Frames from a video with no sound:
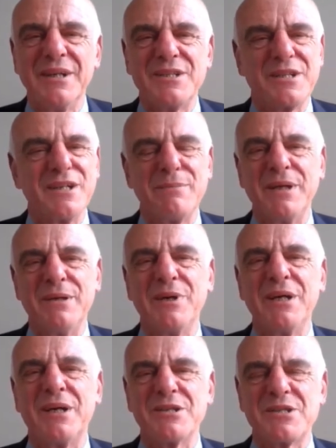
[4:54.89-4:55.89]
It's going to be
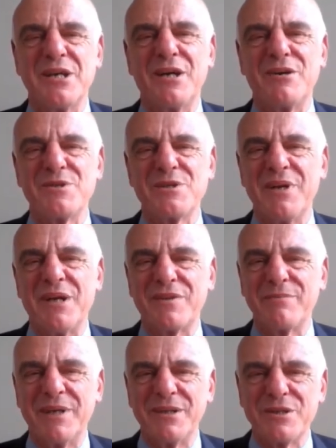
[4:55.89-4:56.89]
we ourselves who
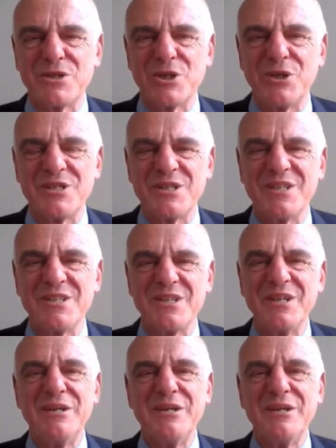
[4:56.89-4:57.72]
have to make the choices